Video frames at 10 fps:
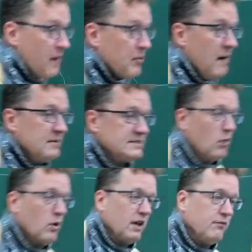I promise I
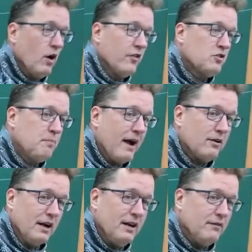won't give you all this
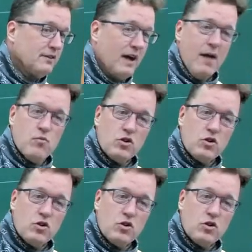background every time.